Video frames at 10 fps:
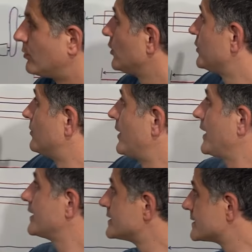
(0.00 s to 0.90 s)
bottom
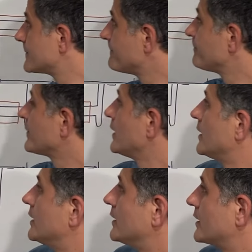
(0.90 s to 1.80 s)
brackets,
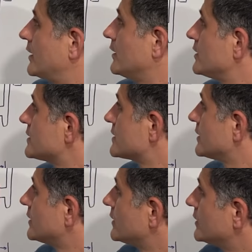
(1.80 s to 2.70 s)
here is
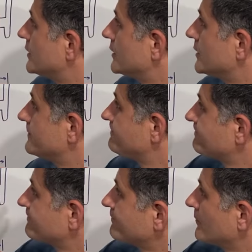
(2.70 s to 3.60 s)

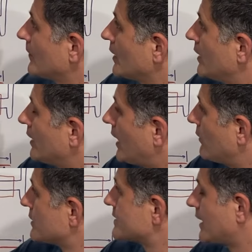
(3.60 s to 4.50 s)
I
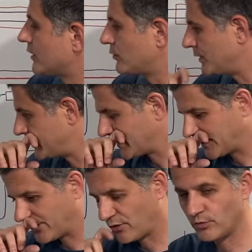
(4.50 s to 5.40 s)
will start with
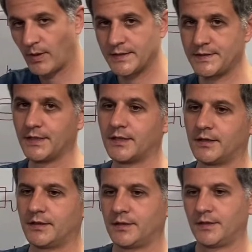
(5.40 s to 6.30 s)
a road
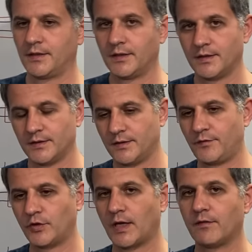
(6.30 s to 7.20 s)
bicycle.
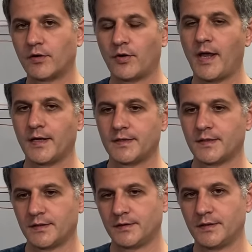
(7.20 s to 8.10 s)
If you have a crank
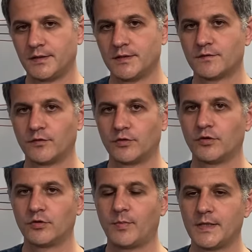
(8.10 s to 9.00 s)
that is for
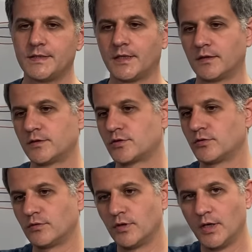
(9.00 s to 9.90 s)
road bicycle,
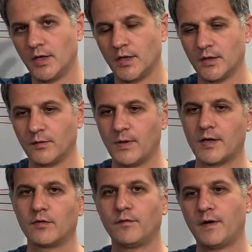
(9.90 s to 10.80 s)
so a
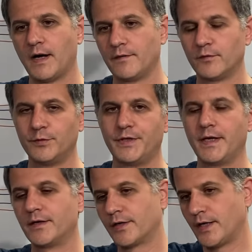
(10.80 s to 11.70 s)
105,
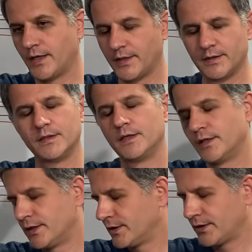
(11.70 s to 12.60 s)
Ultegra,
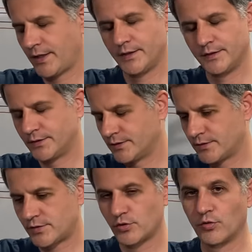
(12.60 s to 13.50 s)

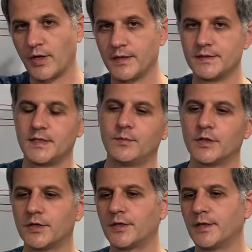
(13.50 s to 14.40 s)
and Sora and
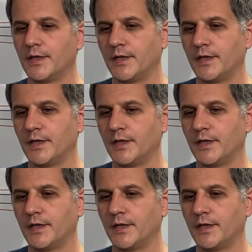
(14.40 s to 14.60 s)
similar,